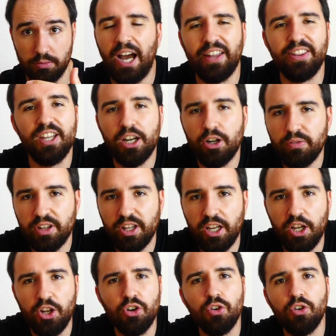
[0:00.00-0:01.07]
At the end of the
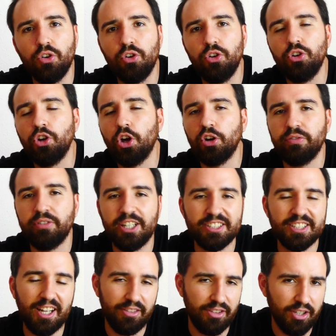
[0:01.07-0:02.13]
day, none of us
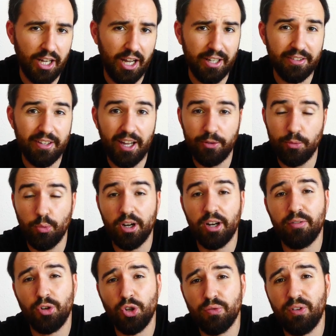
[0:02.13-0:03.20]
can deny that
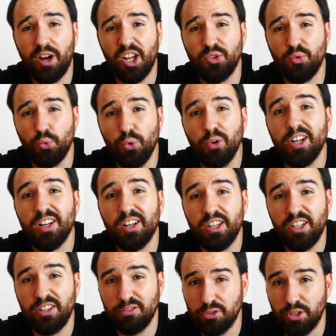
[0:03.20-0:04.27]
whenever you find
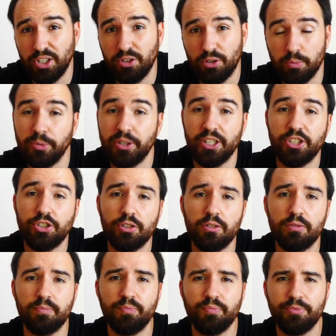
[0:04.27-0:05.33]
really great documentation,